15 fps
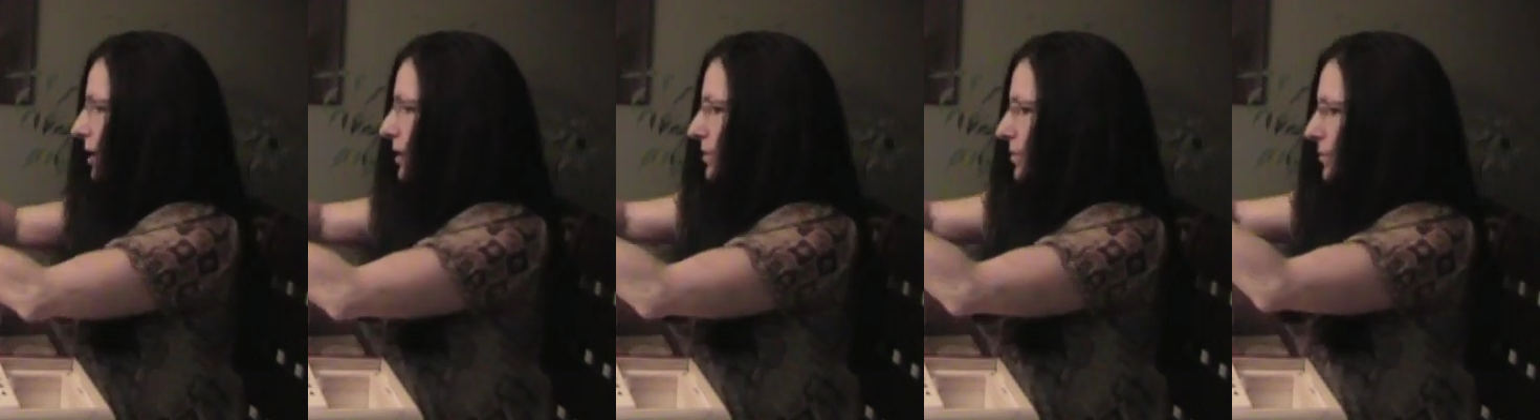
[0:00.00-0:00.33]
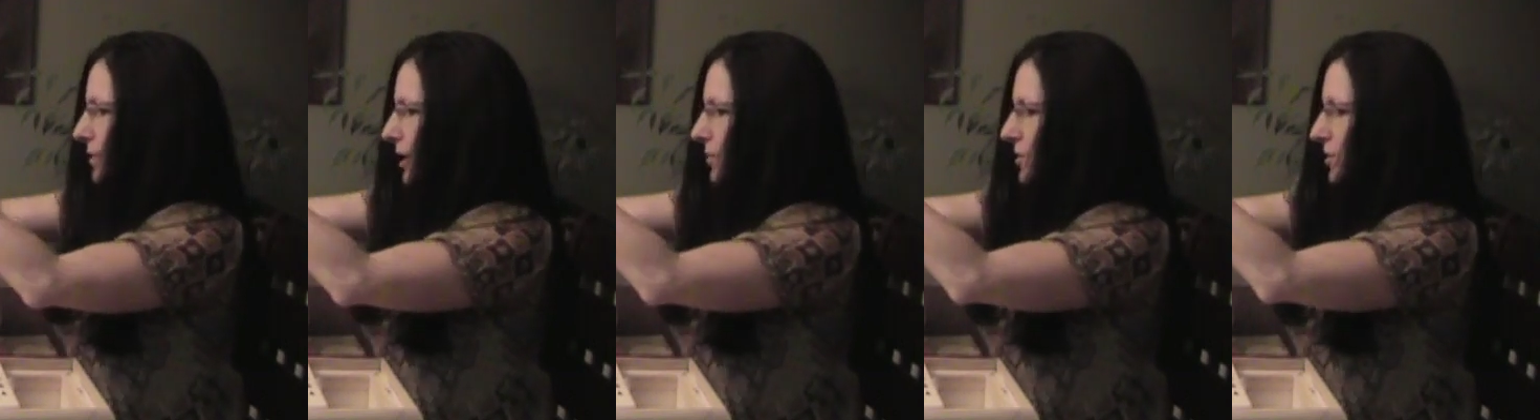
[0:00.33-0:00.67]

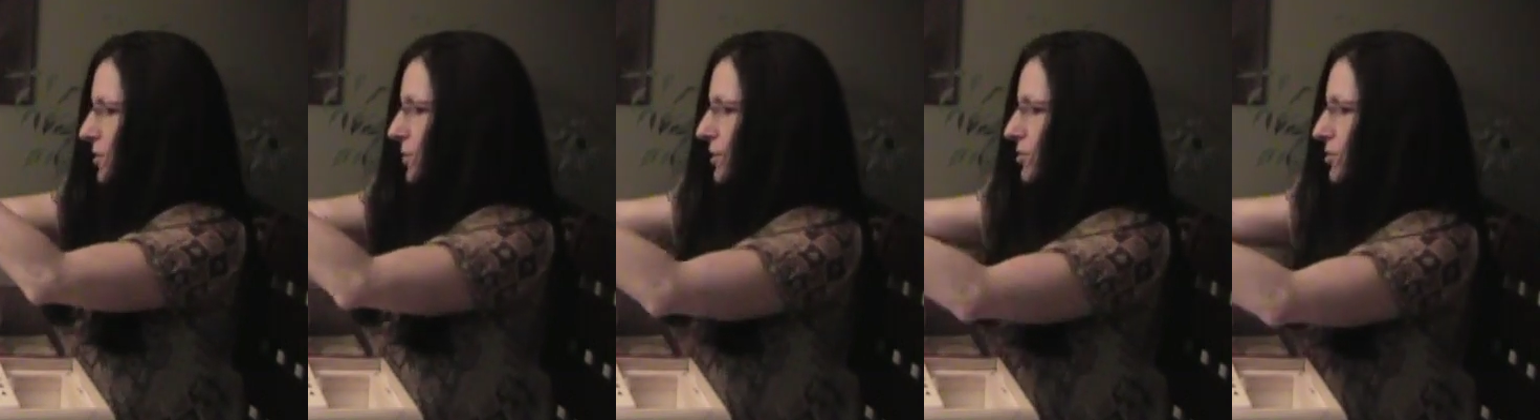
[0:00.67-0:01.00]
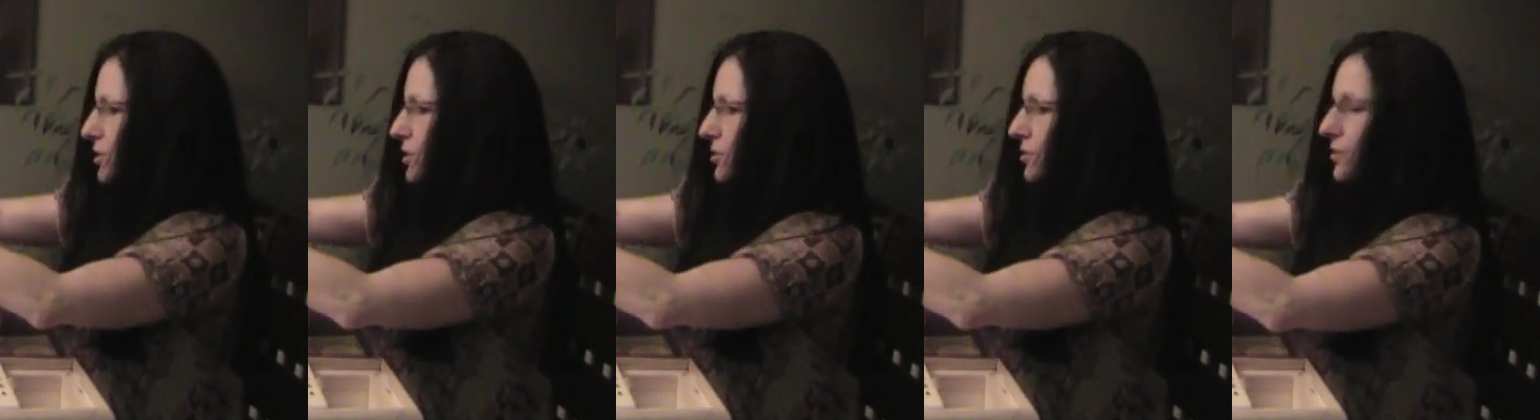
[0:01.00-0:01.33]
Sometimes,
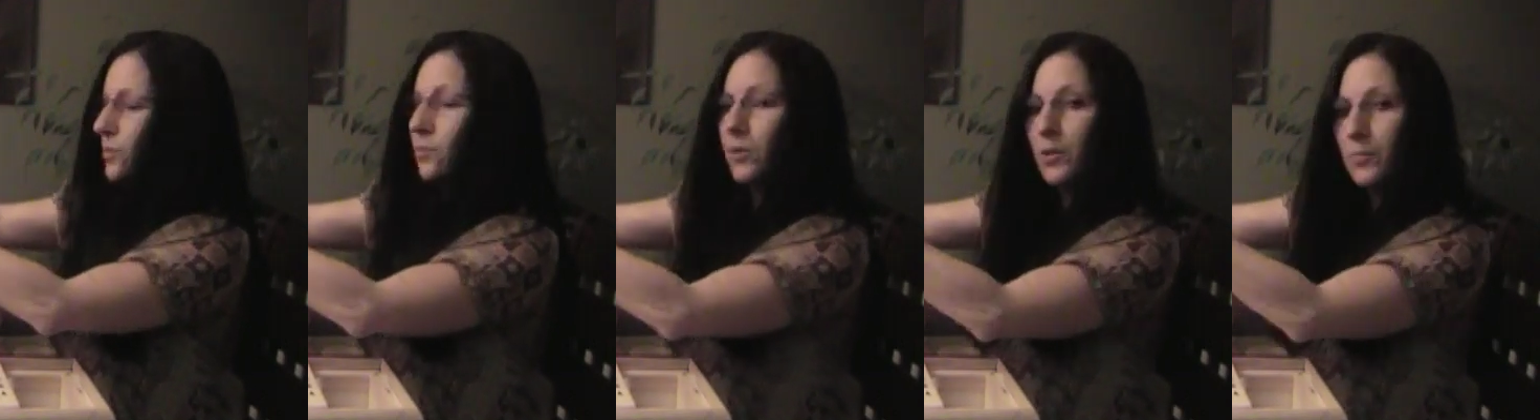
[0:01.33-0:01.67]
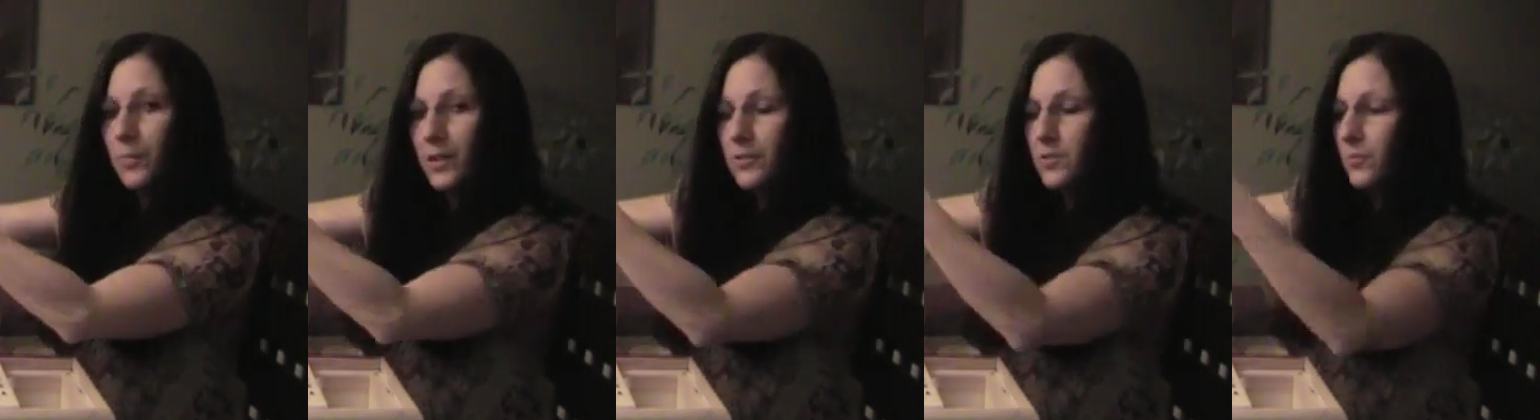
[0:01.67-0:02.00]
especially during the winter
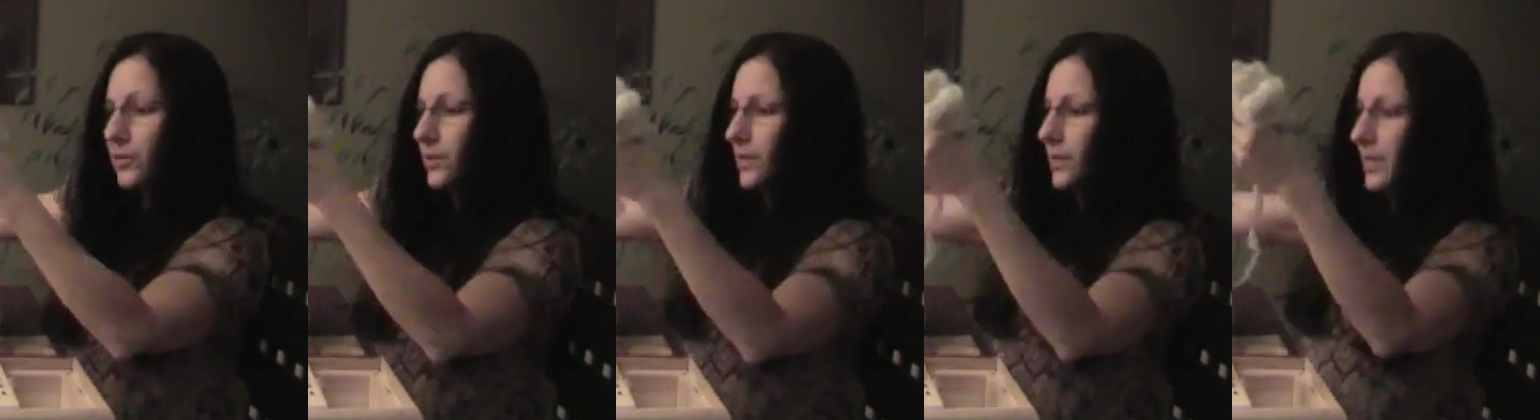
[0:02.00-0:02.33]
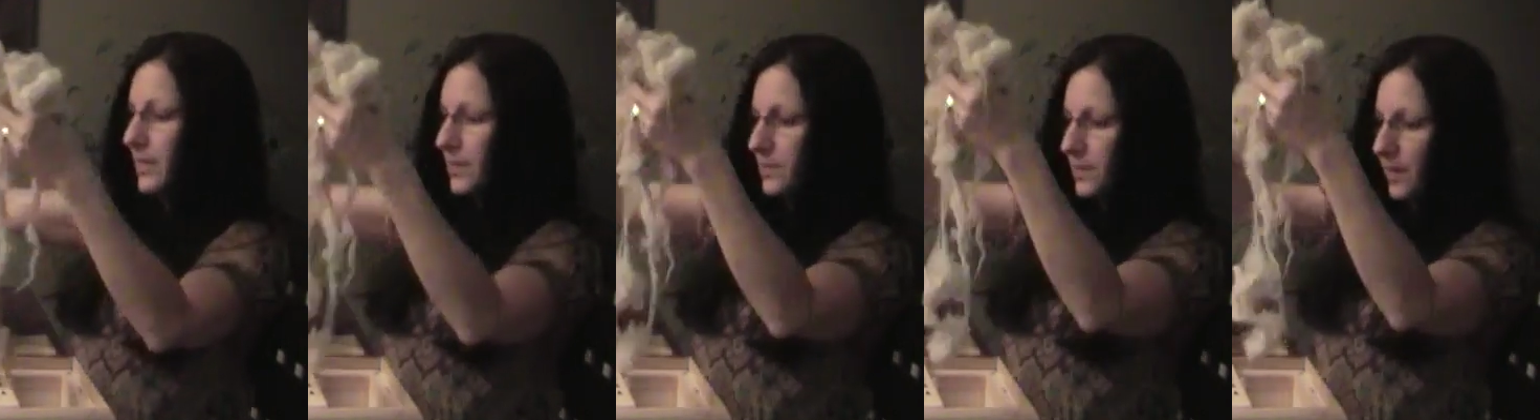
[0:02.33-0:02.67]
months when the
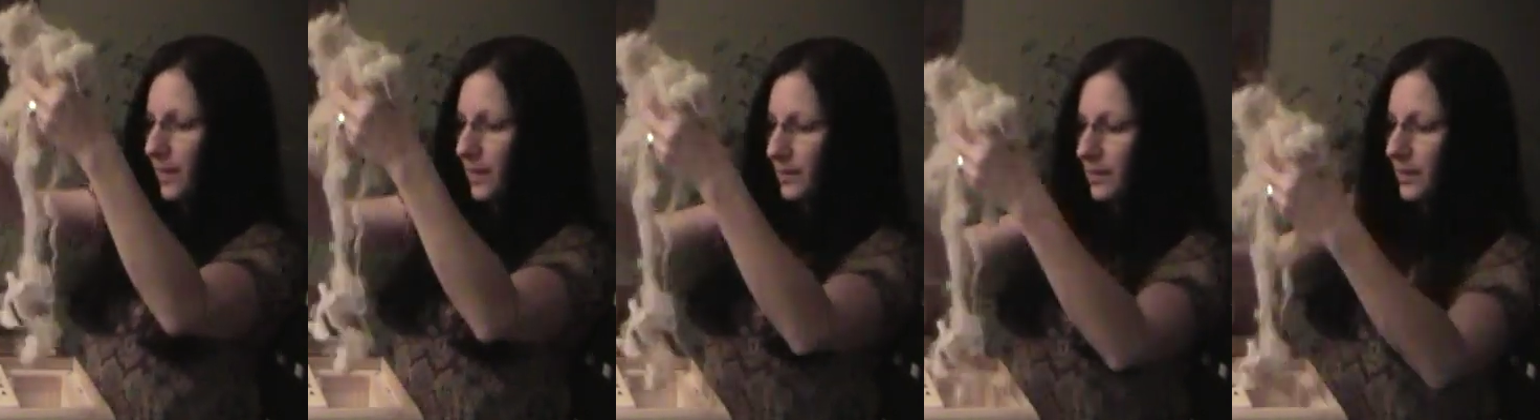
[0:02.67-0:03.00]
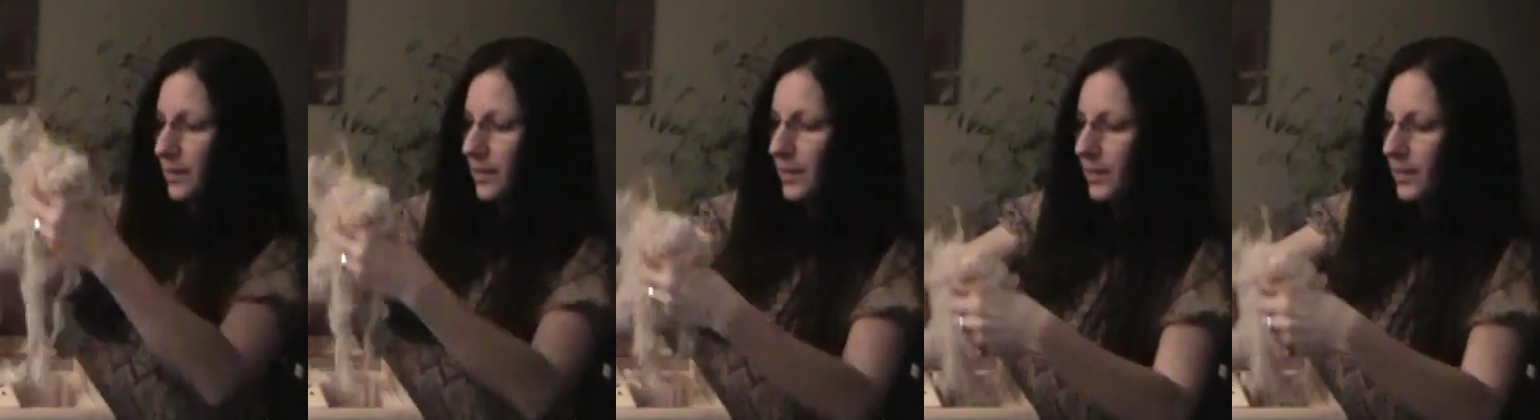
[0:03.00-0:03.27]
heat is on,